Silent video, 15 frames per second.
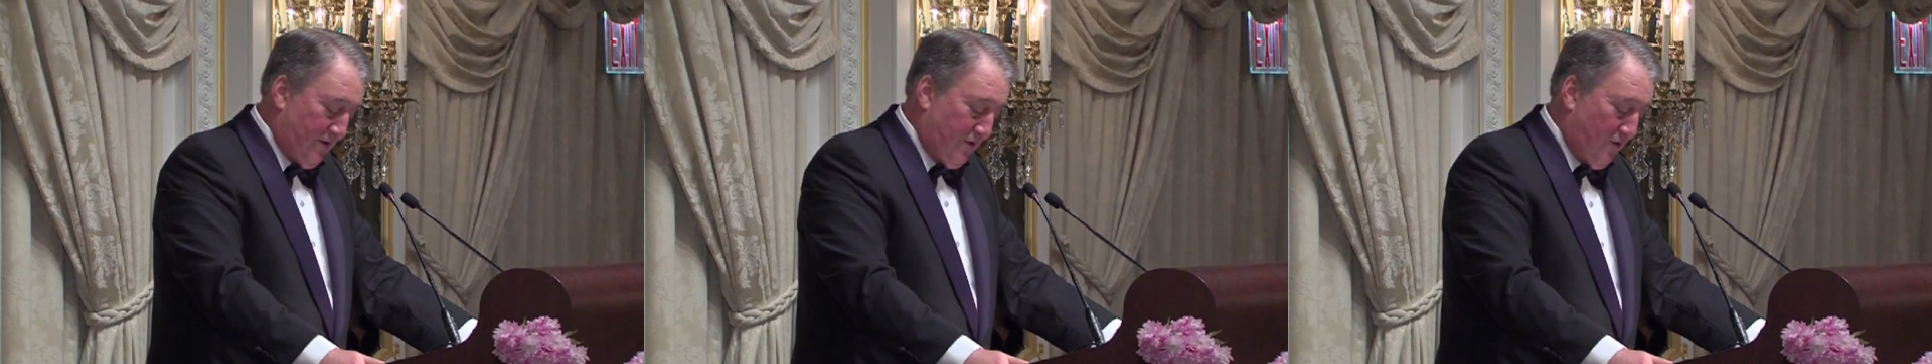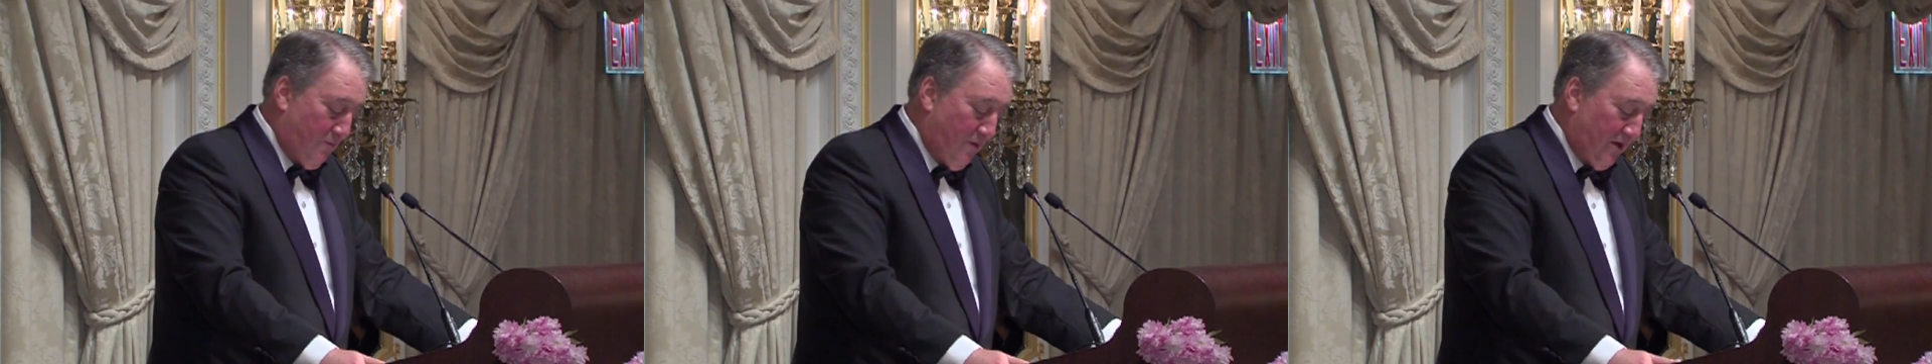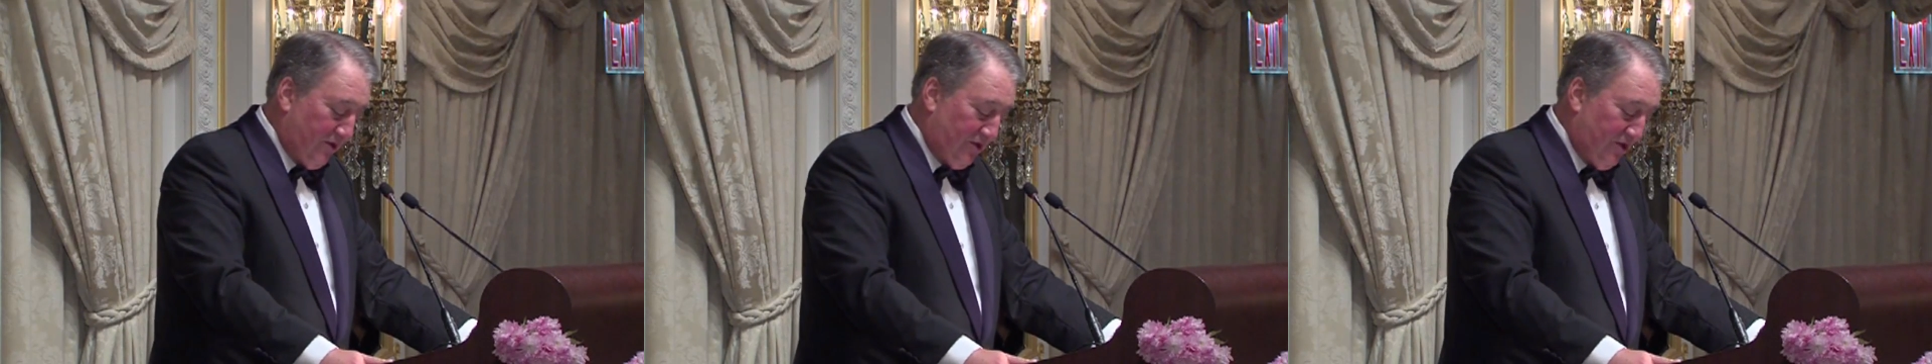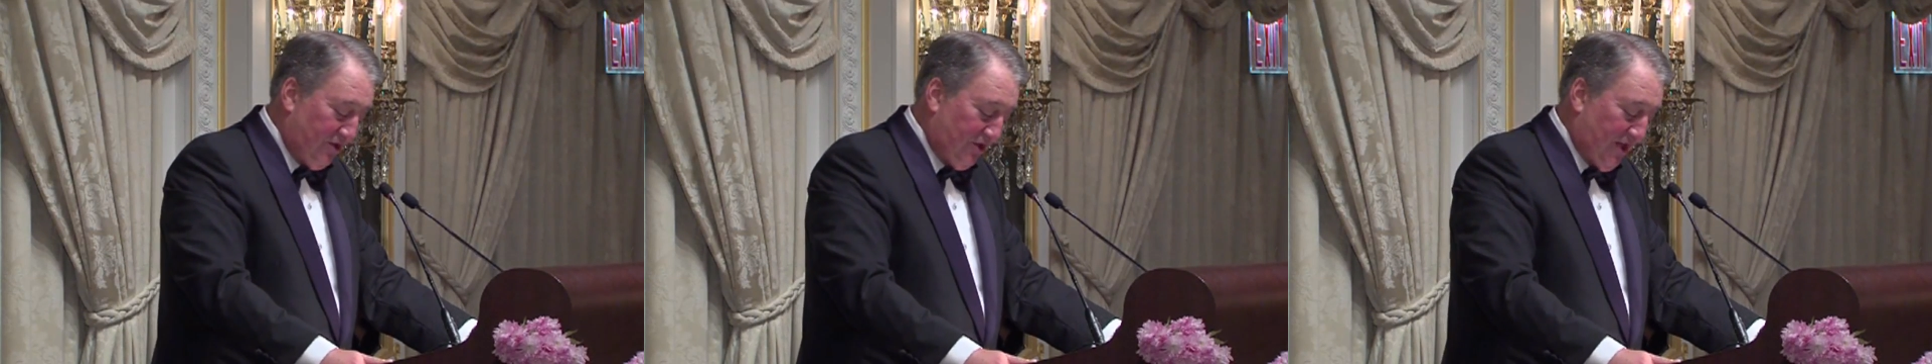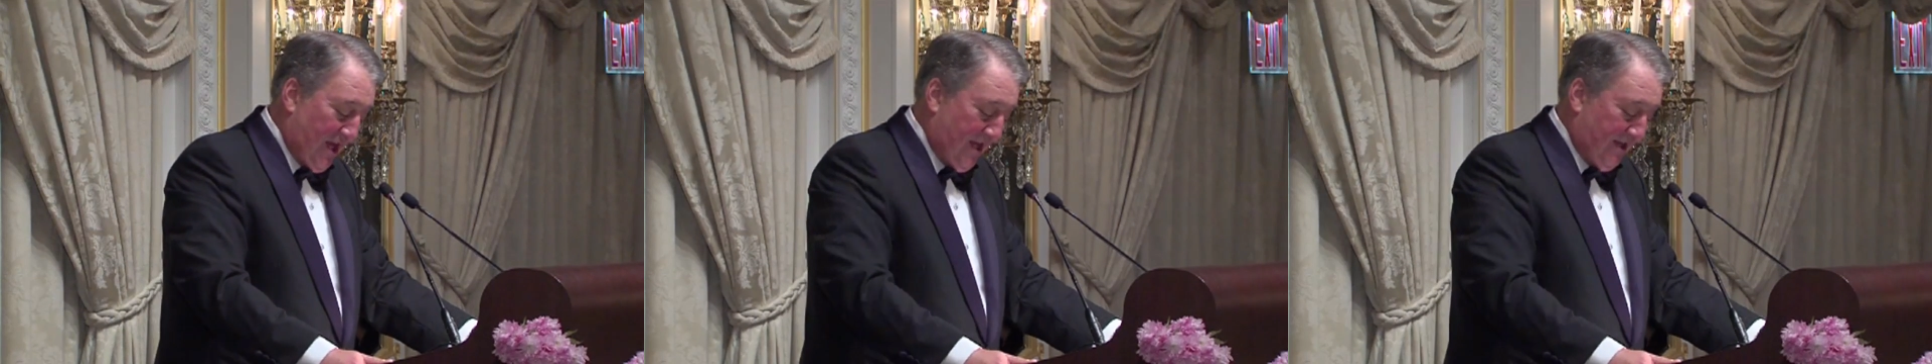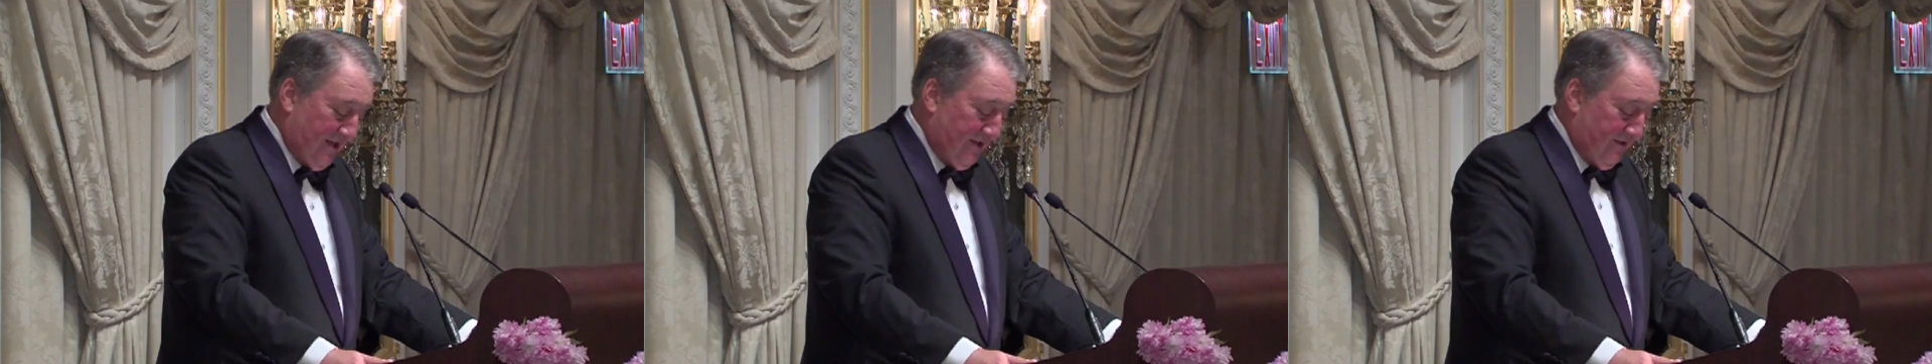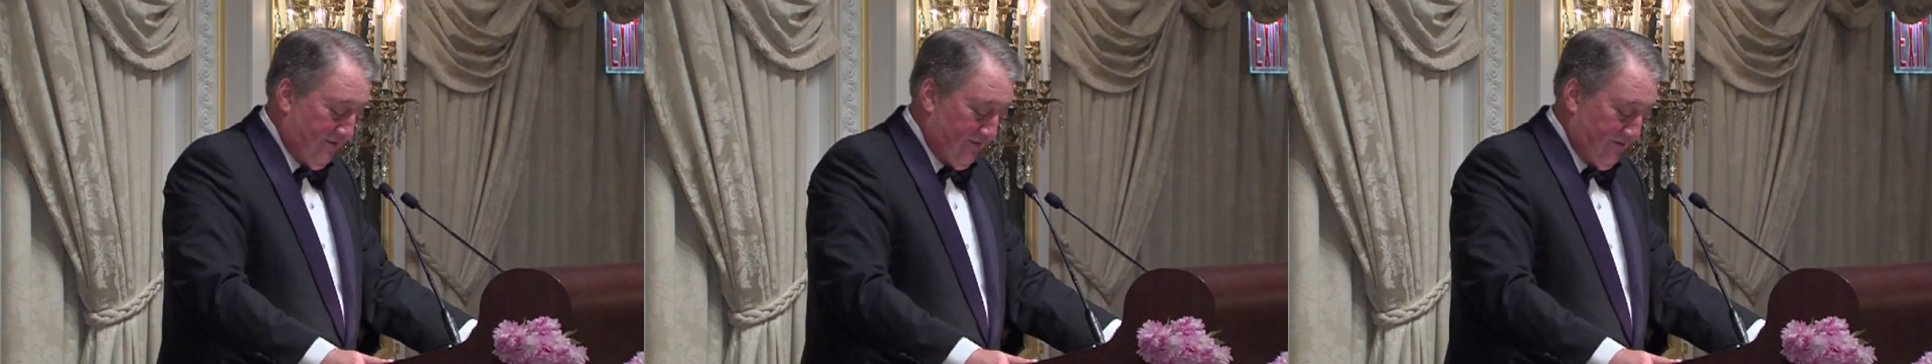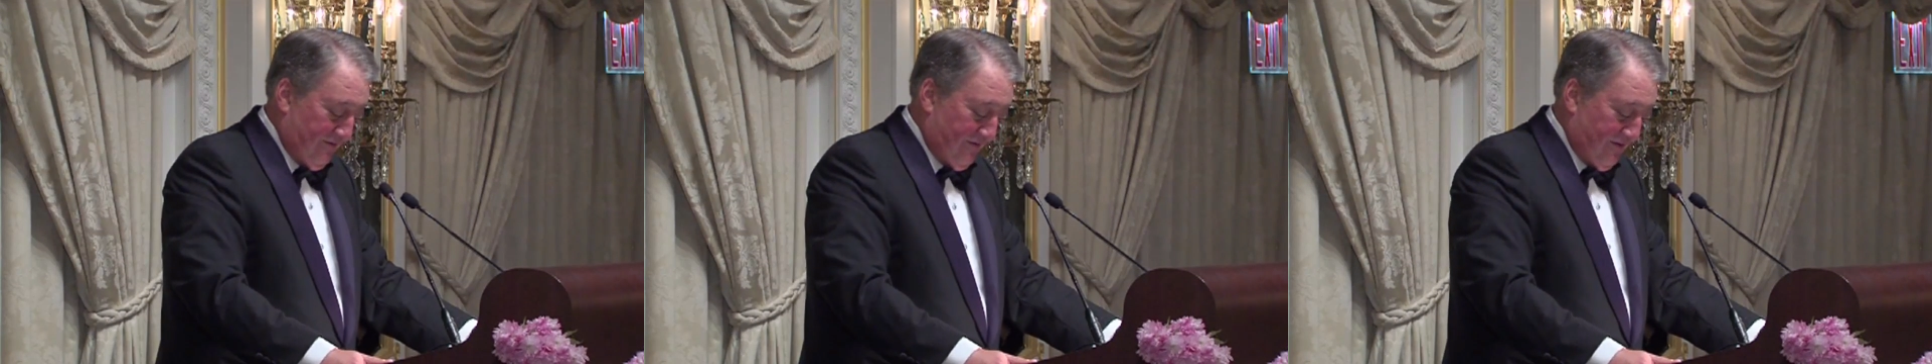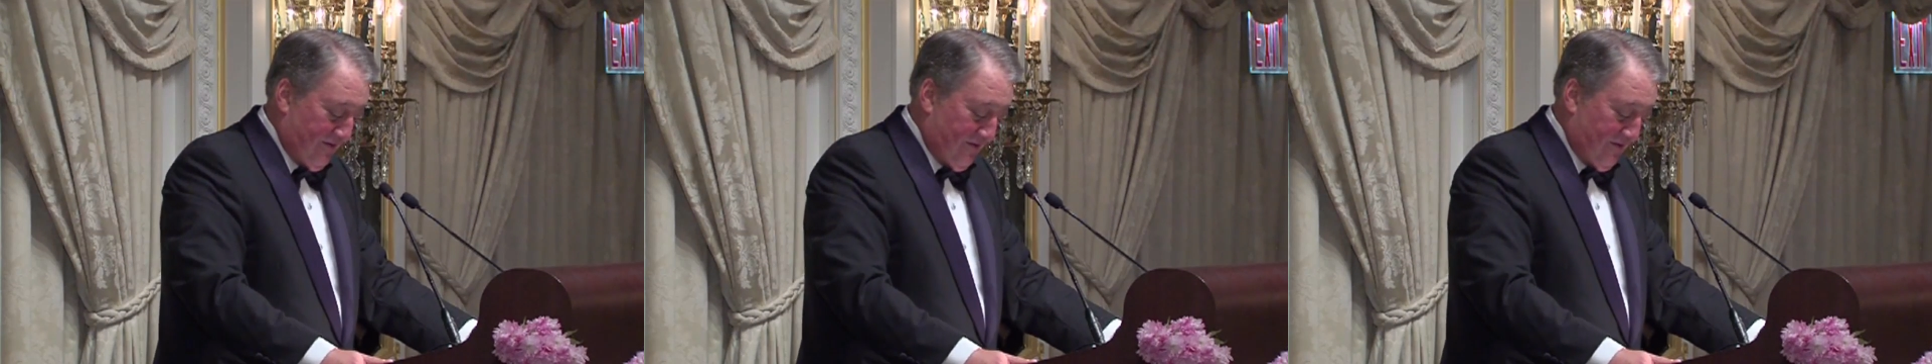Though much is taken,